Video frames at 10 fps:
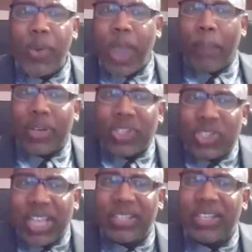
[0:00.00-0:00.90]
we are
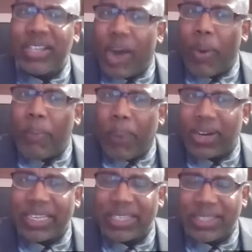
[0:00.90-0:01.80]
presenting our
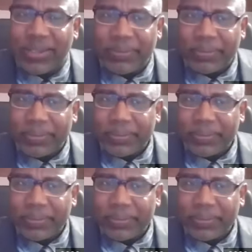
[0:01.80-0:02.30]
bodies